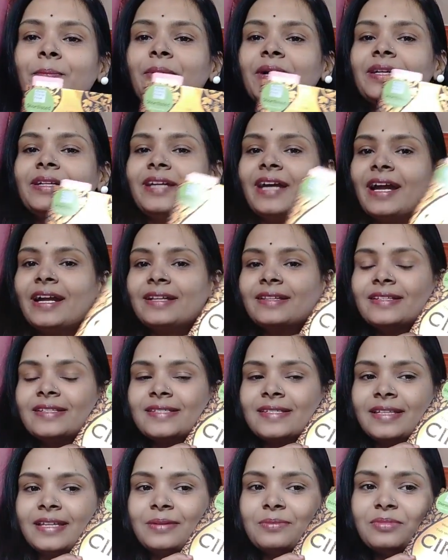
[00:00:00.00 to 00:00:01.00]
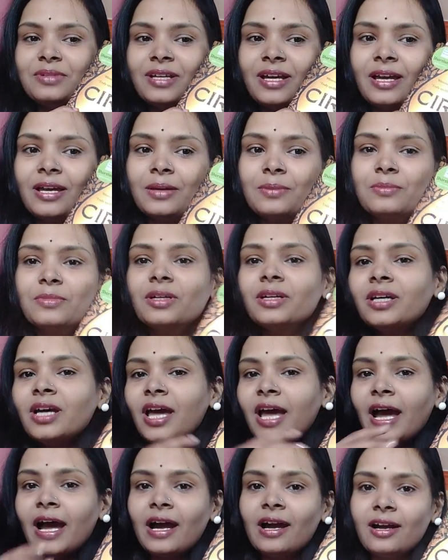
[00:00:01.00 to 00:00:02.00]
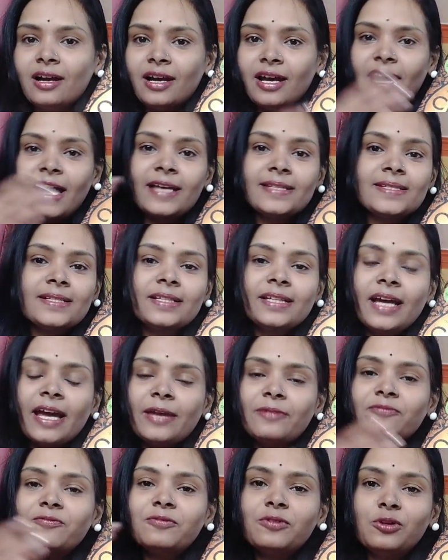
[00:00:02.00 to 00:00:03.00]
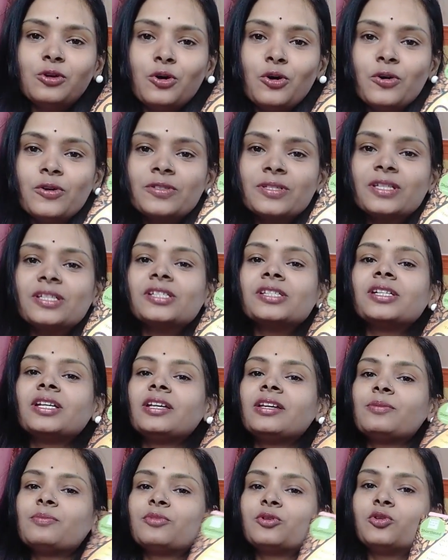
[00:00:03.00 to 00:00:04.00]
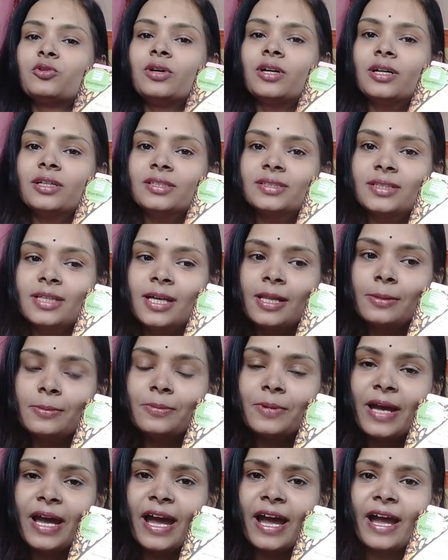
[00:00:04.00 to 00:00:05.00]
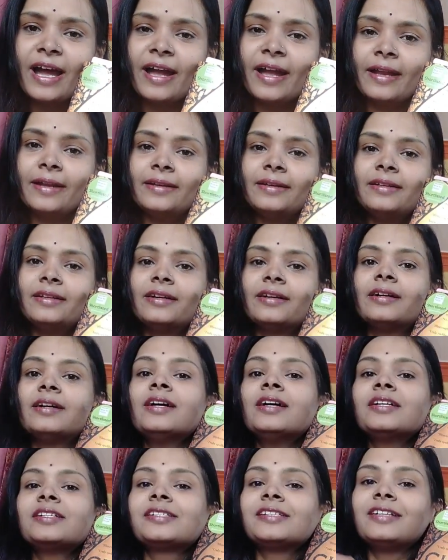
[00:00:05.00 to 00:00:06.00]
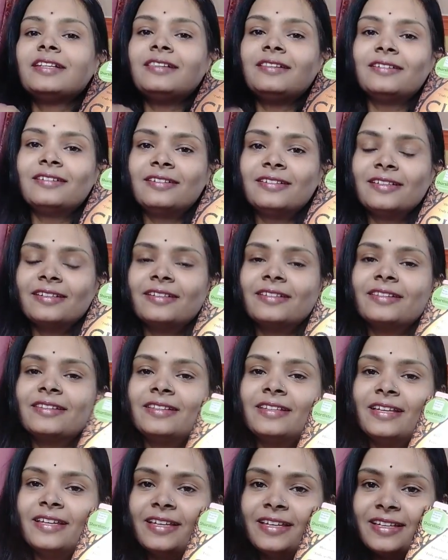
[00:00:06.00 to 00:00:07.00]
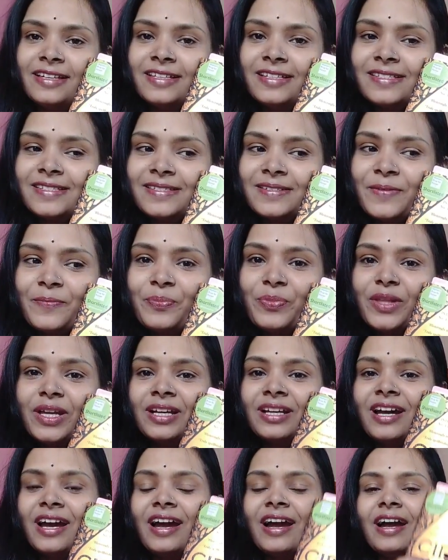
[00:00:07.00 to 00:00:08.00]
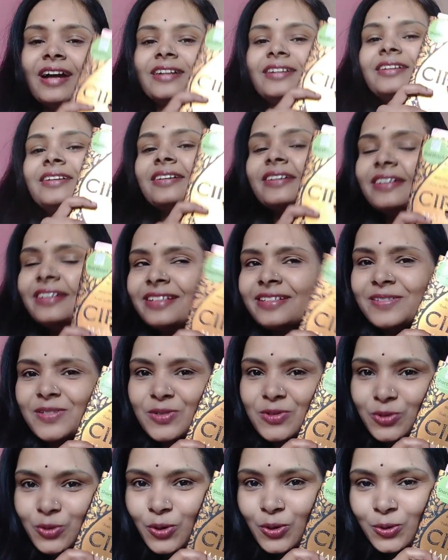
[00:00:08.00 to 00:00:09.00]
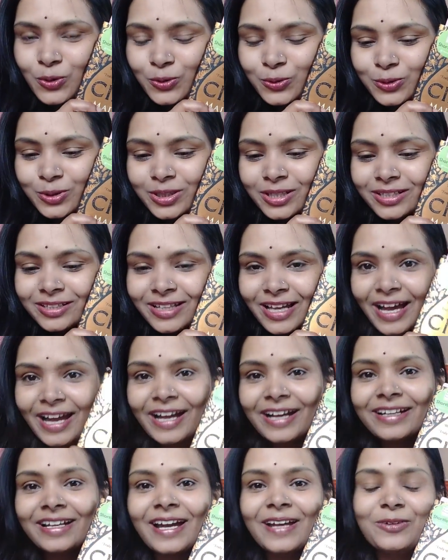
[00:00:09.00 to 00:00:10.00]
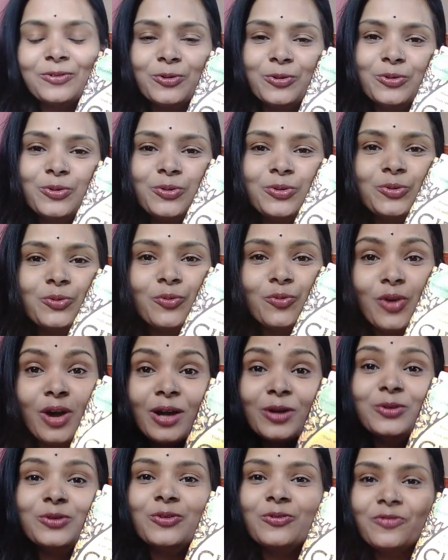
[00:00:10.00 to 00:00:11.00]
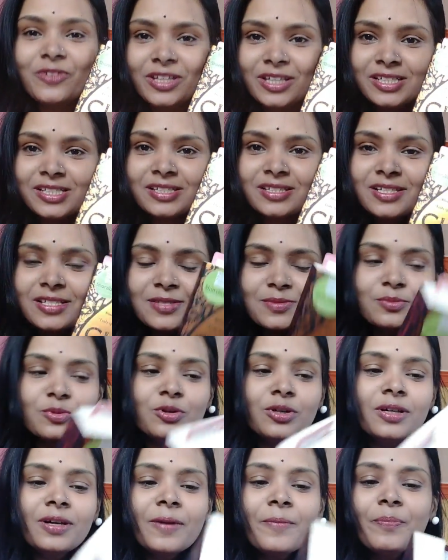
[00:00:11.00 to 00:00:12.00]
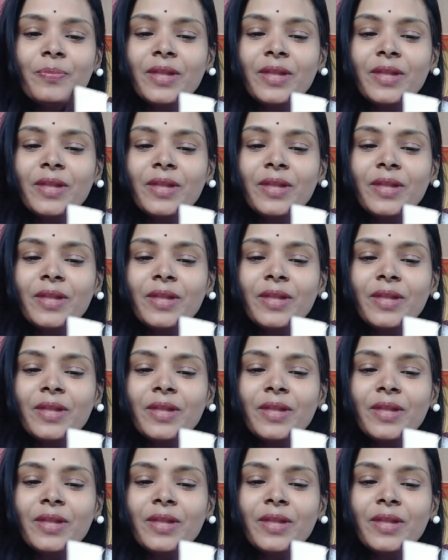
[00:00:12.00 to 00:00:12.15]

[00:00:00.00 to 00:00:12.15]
But at the same time, as the time flows, she improves herself and she learns things, and it is so good that I don't want to finish this book.